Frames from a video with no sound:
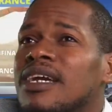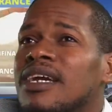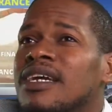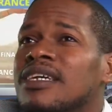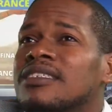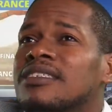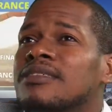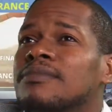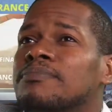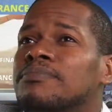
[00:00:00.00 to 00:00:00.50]

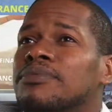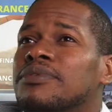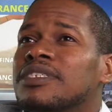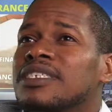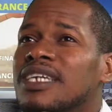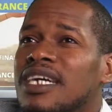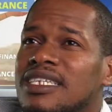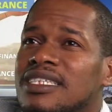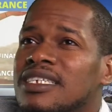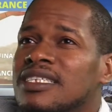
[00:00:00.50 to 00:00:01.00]
it's
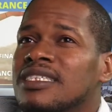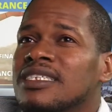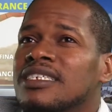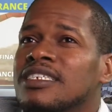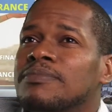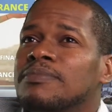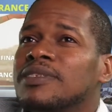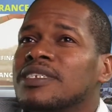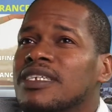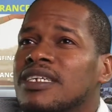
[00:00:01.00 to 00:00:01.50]
protecting
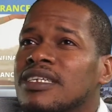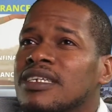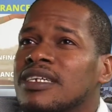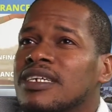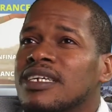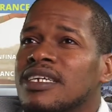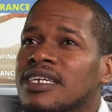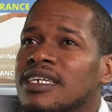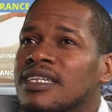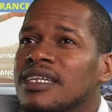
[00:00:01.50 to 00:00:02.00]
this particular
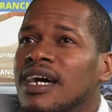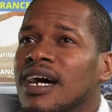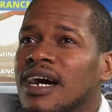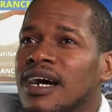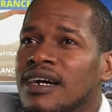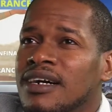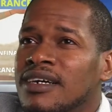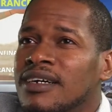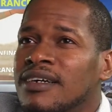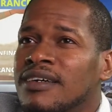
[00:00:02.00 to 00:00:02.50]
kid
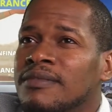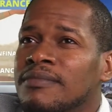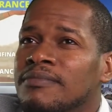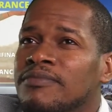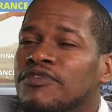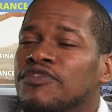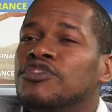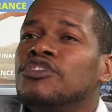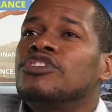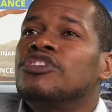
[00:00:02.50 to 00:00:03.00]

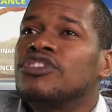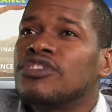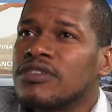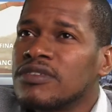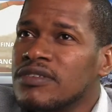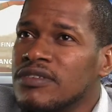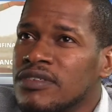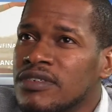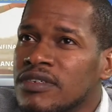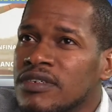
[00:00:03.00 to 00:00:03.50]

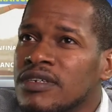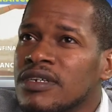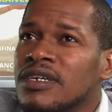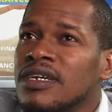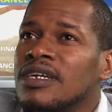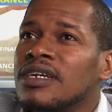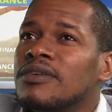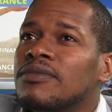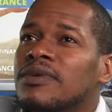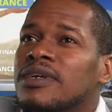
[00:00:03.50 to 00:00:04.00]
future, you know.
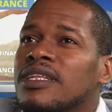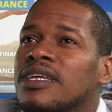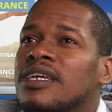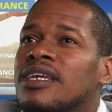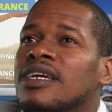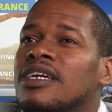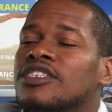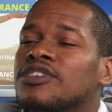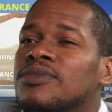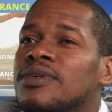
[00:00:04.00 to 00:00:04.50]
When they
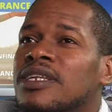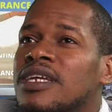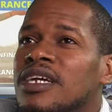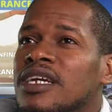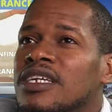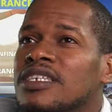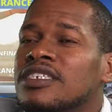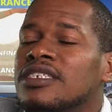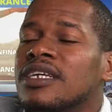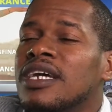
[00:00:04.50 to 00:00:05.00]
get to an
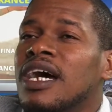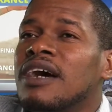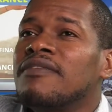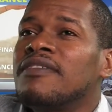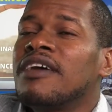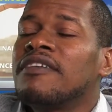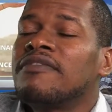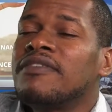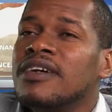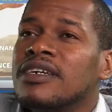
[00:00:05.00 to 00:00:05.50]
age, they have
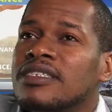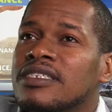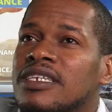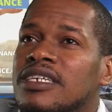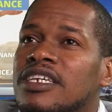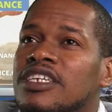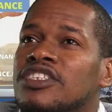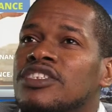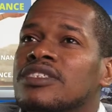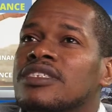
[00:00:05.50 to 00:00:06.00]
that funds, they
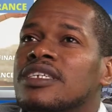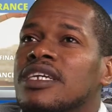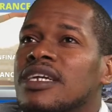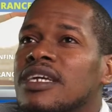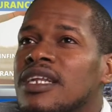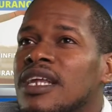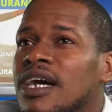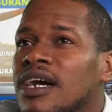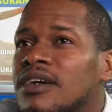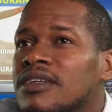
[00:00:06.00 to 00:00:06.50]
can take
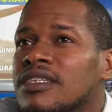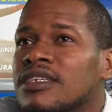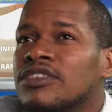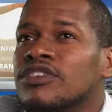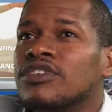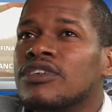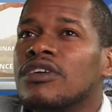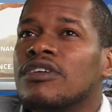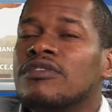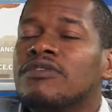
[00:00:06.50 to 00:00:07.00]
it out, then
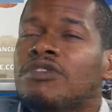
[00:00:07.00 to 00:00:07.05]
you